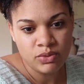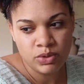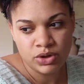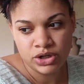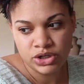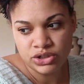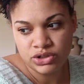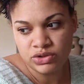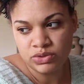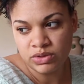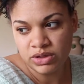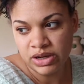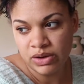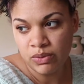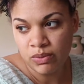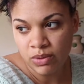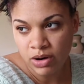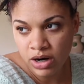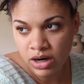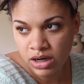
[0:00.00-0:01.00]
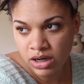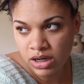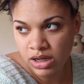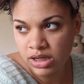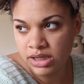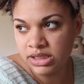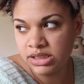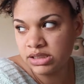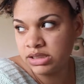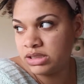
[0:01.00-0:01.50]
want to do any work
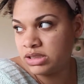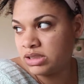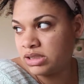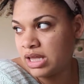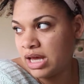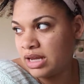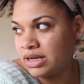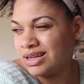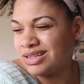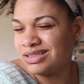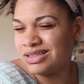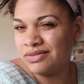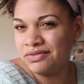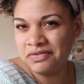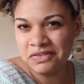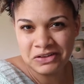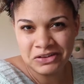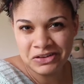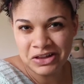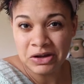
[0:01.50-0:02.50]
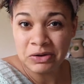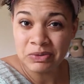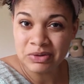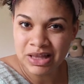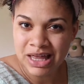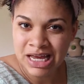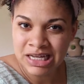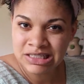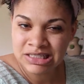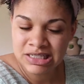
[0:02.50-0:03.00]
because that doesn't feel like
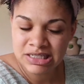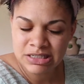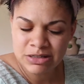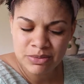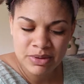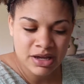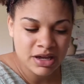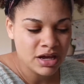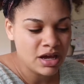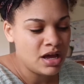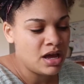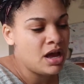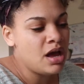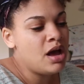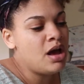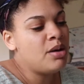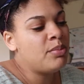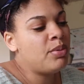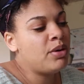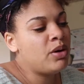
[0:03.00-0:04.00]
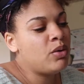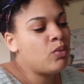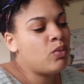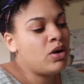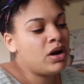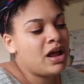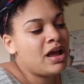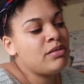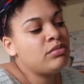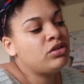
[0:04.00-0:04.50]
relaxing to me. But
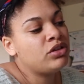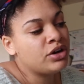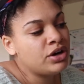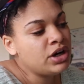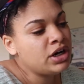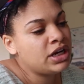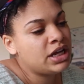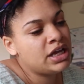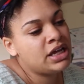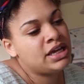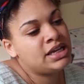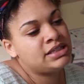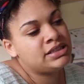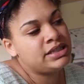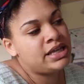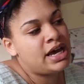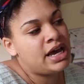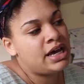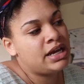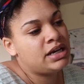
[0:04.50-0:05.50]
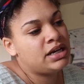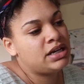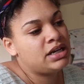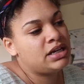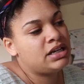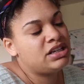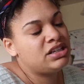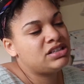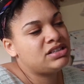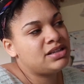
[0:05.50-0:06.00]
what I'm learning is that
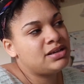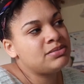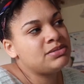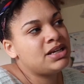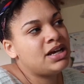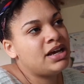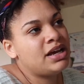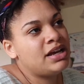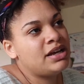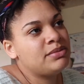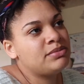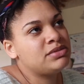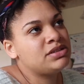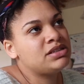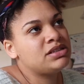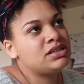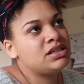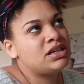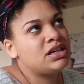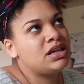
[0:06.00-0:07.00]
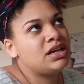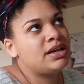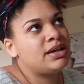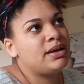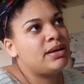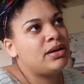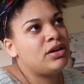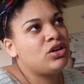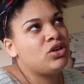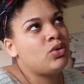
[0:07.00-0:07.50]
sometimes
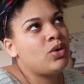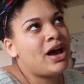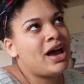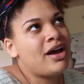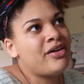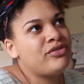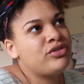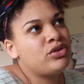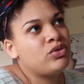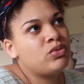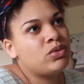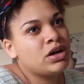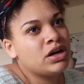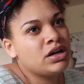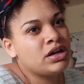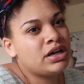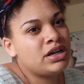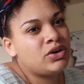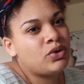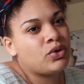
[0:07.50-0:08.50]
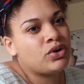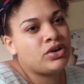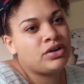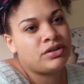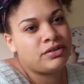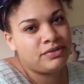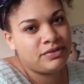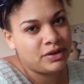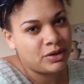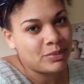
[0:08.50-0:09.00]
you have to work in order
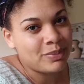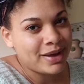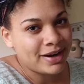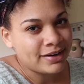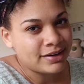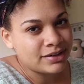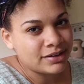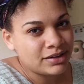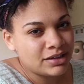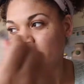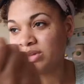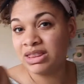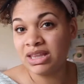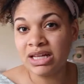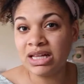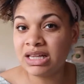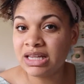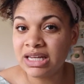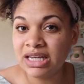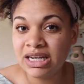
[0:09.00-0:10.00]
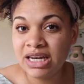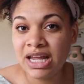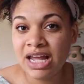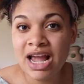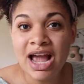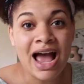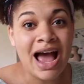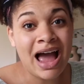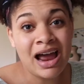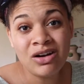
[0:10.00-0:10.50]
to feel better. With the
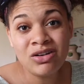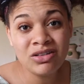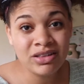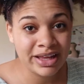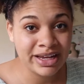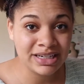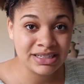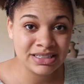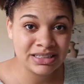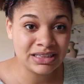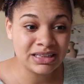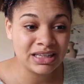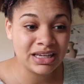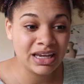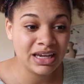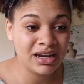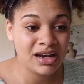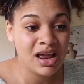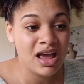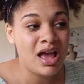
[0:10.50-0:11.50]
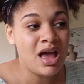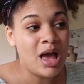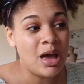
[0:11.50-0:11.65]
cleaning, I don't like to clean,